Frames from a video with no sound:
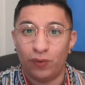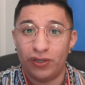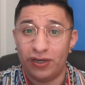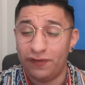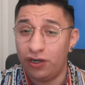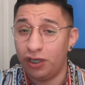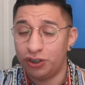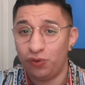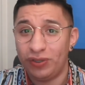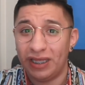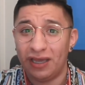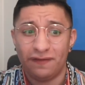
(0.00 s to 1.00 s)
Whether if you're not
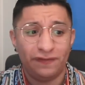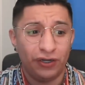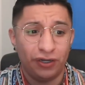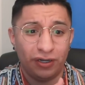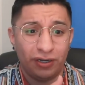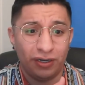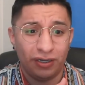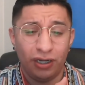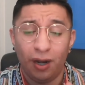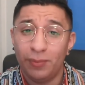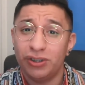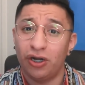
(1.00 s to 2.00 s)
doing that, if your
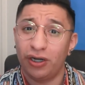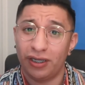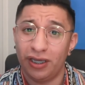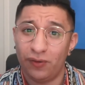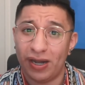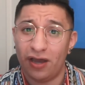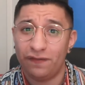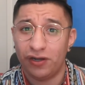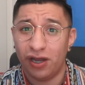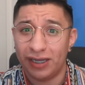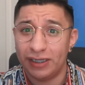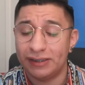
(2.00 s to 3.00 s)
numbers aren't good right now, if
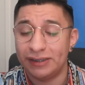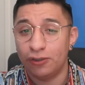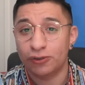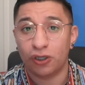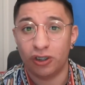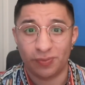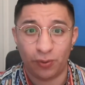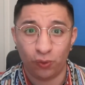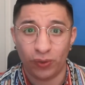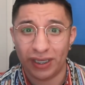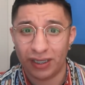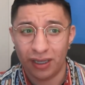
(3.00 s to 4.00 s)
you're not getting sales calls per
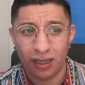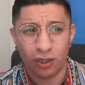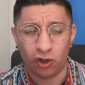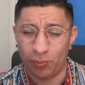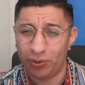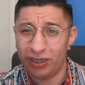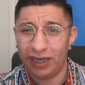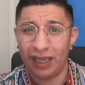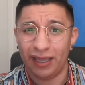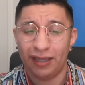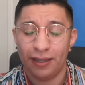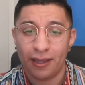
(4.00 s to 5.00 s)
week or per
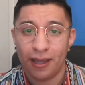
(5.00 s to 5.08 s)
day,